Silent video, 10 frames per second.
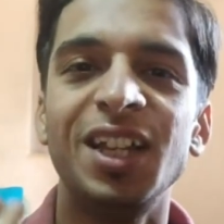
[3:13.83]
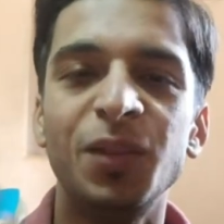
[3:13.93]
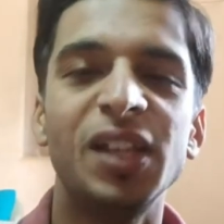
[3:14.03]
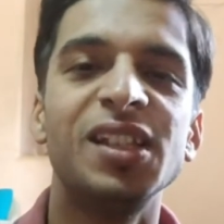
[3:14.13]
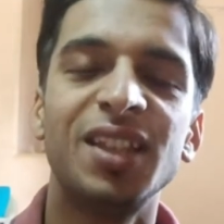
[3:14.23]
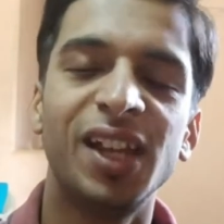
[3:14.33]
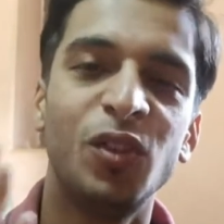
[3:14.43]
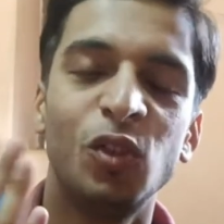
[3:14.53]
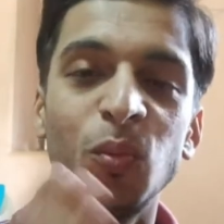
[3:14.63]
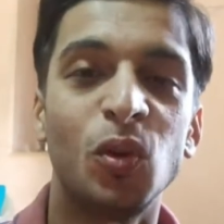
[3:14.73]
imagine
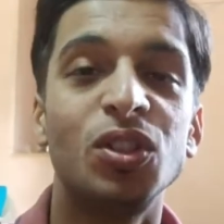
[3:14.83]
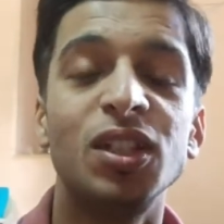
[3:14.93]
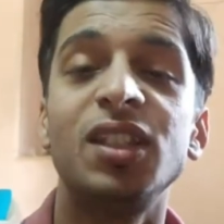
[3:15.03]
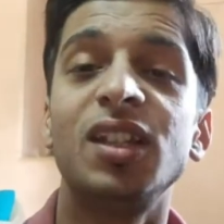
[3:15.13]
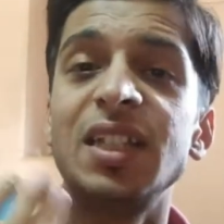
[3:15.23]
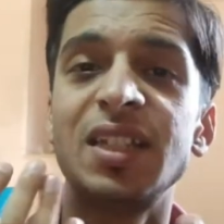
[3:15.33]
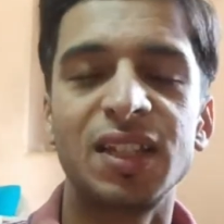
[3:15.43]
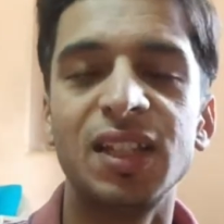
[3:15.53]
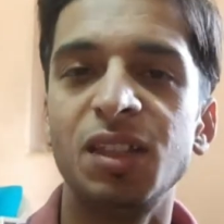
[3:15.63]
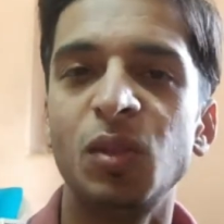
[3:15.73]
that you are pausing that and
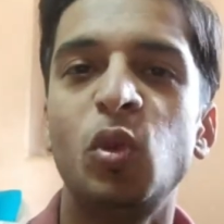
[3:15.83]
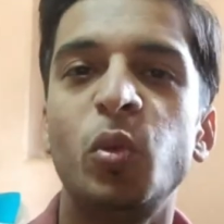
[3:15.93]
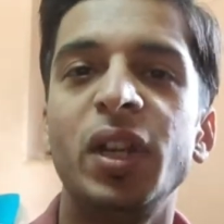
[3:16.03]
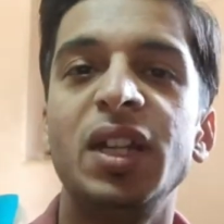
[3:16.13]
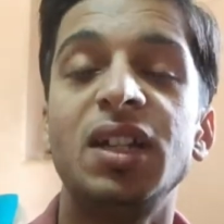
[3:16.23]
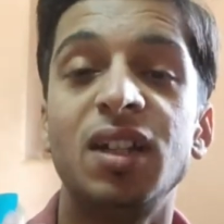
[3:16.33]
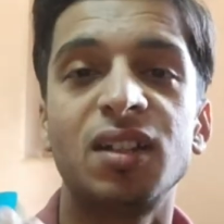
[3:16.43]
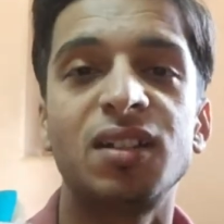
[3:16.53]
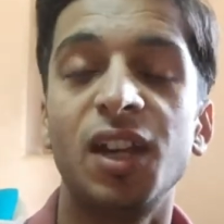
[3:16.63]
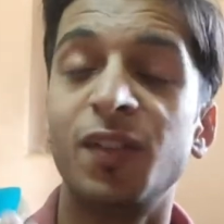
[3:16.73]
see the movement,
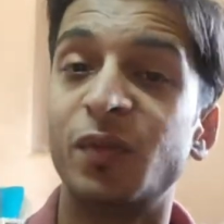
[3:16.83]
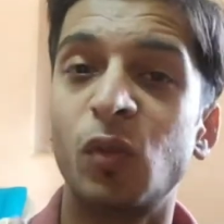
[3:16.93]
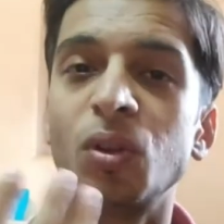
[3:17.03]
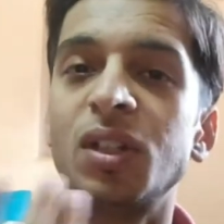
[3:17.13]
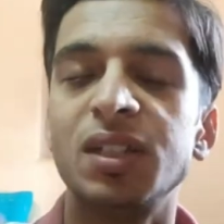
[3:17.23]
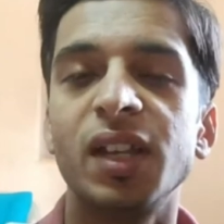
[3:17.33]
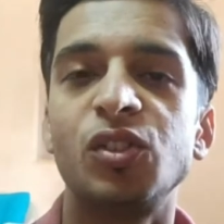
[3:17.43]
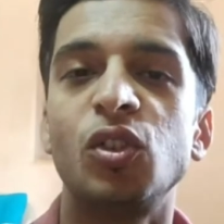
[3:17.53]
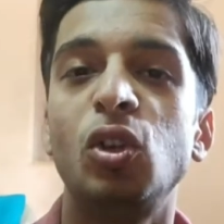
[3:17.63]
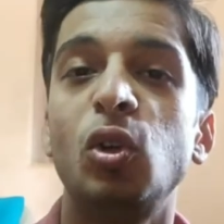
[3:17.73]
understand what is
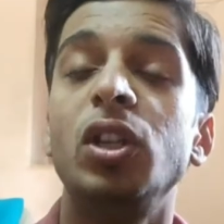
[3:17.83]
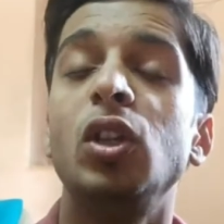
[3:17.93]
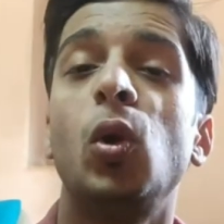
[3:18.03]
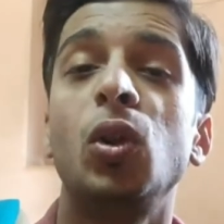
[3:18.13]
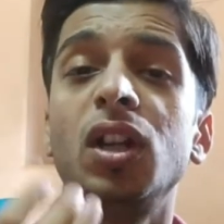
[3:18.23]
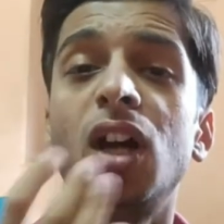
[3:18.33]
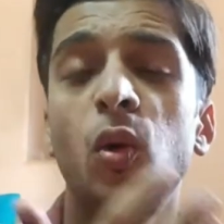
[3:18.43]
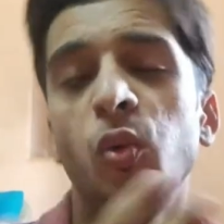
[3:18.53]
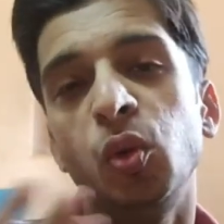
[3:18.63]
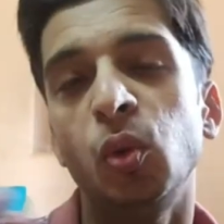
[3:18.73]
actually going on and
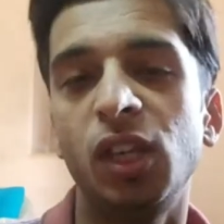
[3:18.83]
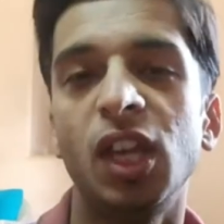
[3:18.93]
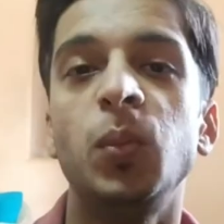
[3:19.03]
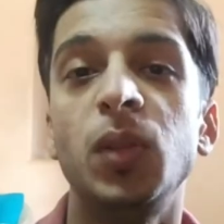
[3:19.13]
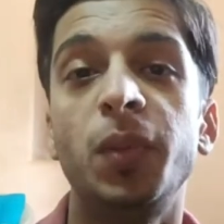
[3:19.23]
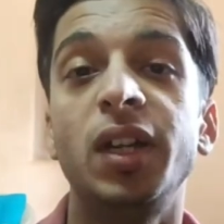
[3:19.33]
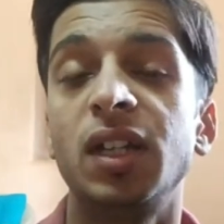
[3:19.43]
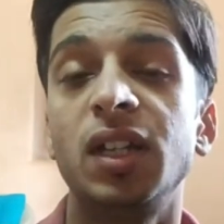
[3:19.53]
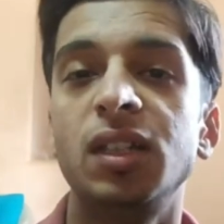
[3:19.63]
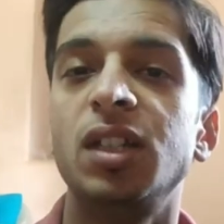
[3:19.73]
how you can be
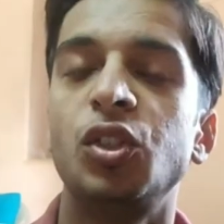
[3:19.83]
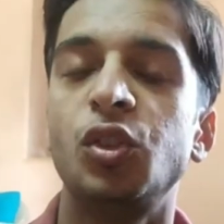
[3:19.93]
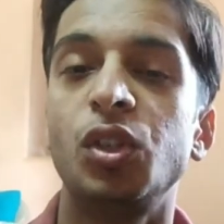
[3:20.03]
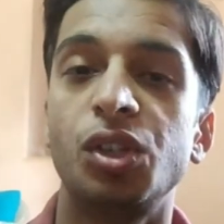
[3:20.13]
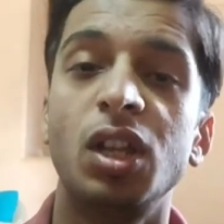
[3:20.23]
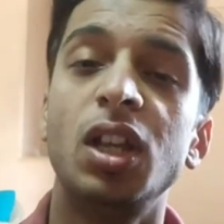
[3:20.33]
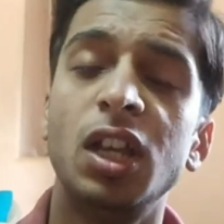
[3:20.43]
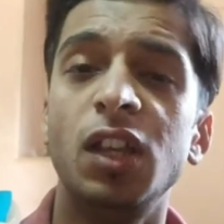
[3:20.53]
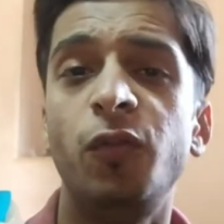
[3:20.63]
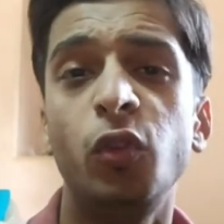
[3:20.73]
better in the situation.
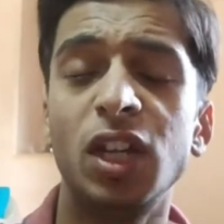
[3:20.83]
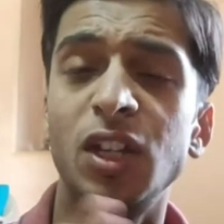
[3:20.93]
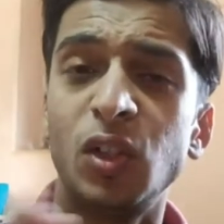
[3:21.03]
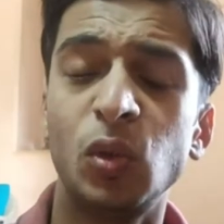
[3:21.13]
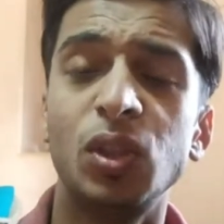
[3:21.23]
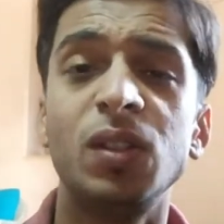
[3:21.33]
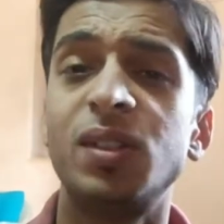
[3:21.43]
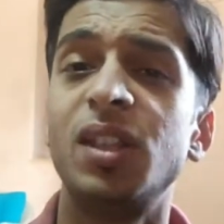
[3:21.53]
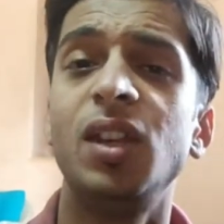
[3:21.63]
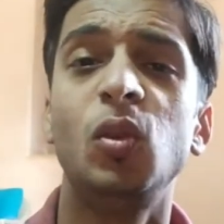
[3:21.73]
If you can do this,
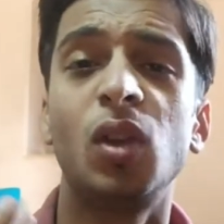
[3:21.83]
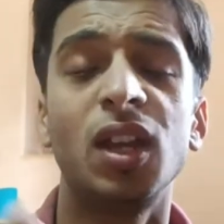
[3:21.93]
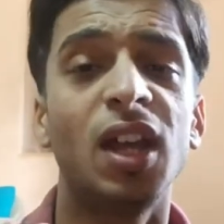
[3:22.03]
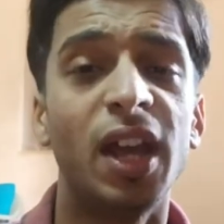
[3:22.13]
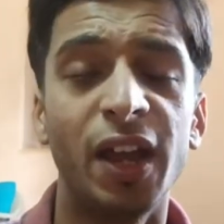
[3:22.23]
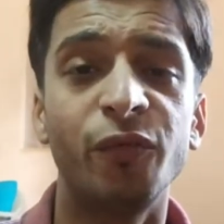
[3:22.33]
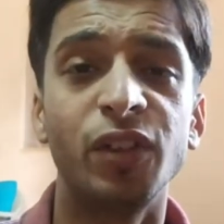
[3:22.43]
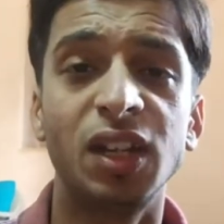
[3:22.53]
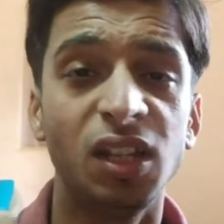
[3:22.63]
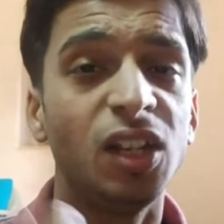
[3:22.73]
then you can have
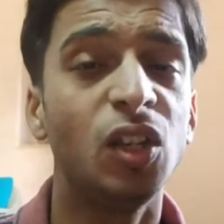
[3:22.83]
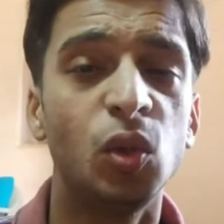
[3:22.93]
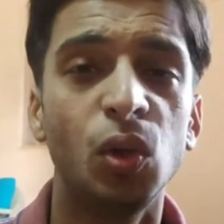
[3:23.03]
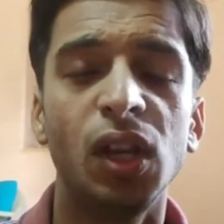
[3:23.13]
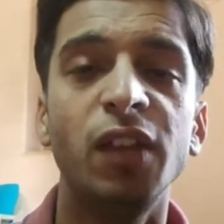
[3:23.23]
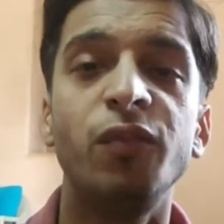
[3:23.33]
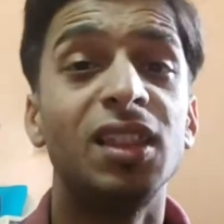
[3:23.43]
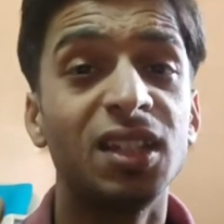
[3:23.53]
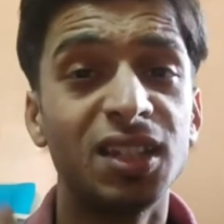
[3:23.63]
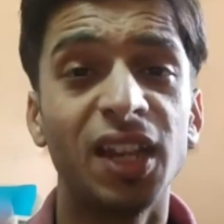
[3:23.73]
a really good life.
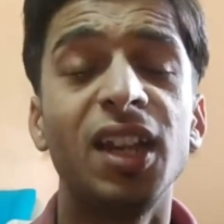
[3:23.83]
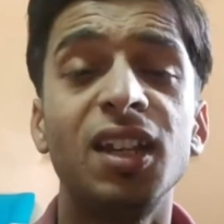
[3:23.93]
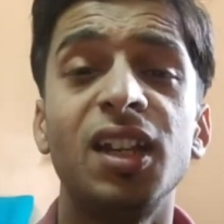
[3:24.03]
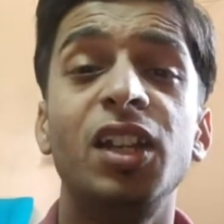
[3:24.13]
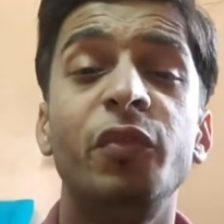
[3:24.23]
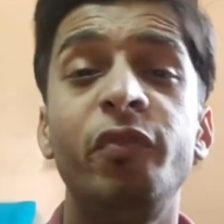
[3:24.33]
The second tier,